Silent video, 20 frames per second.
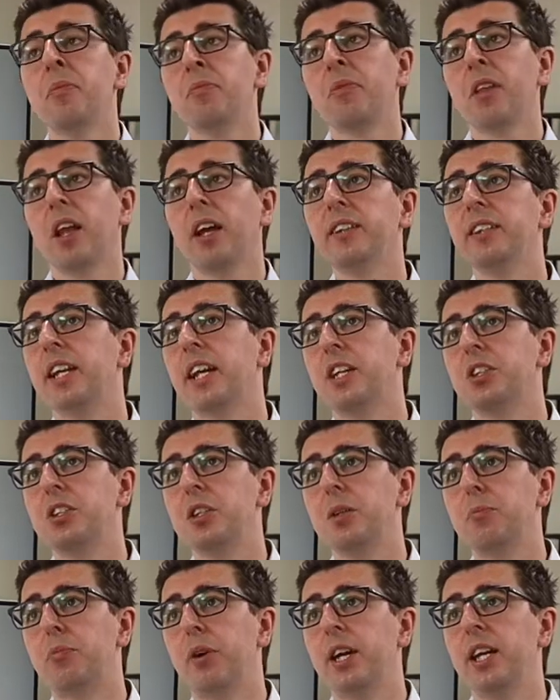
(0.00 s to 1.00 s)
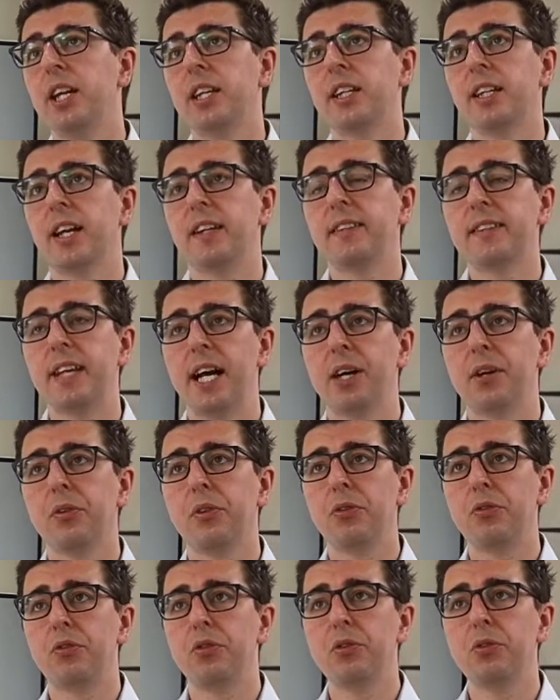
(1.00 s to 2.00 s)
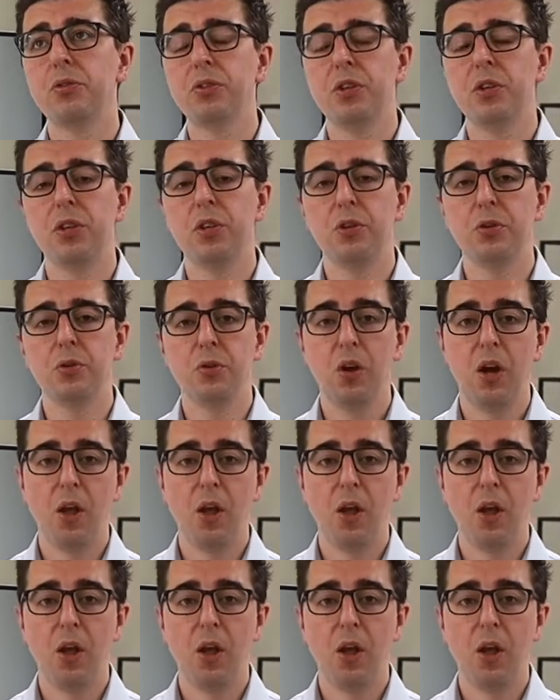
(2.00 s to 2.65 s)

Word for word: And then actually breaking that down through to,